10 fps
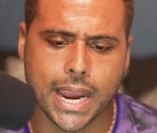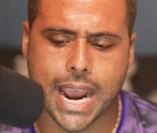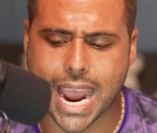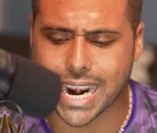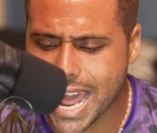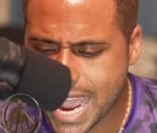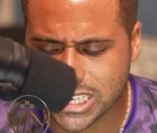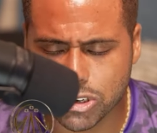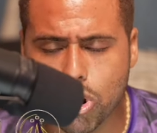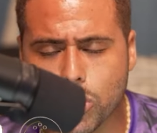And lastly,
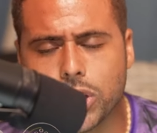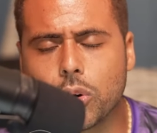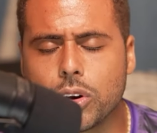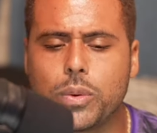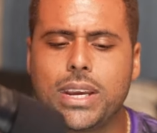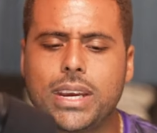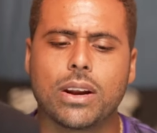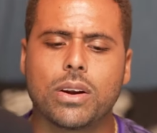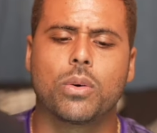rounding out the weekend,